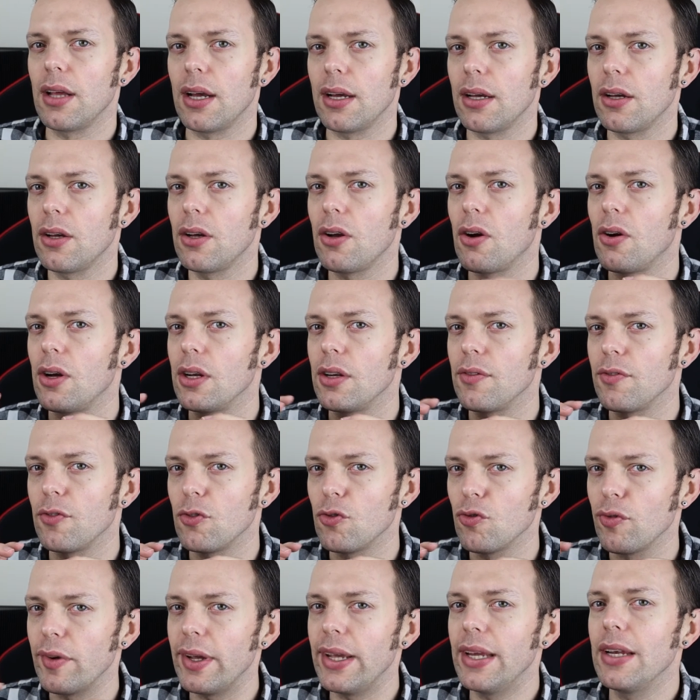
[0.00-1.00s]
that kind of
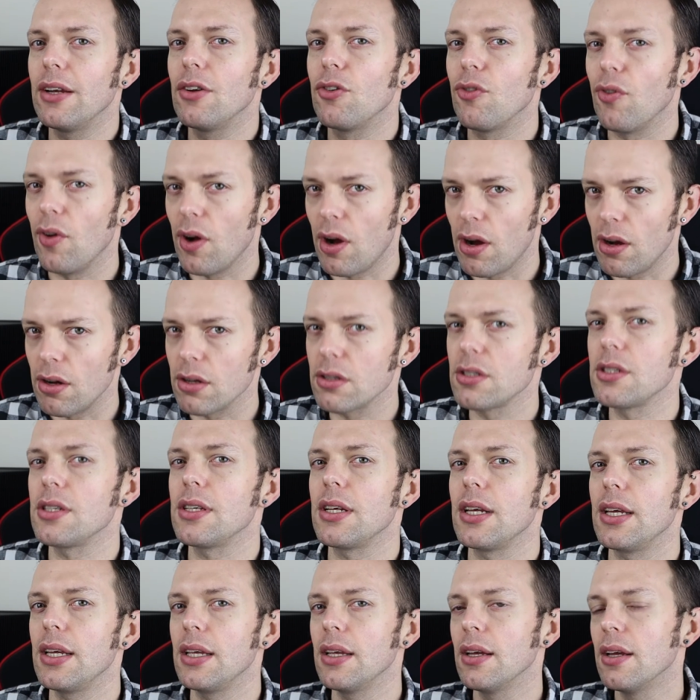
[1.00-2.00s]
green,
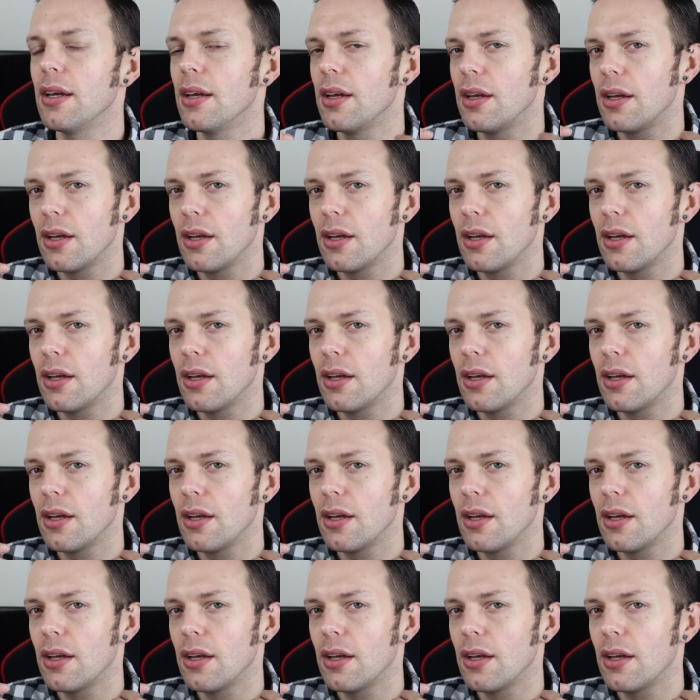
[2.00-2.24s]
grassy,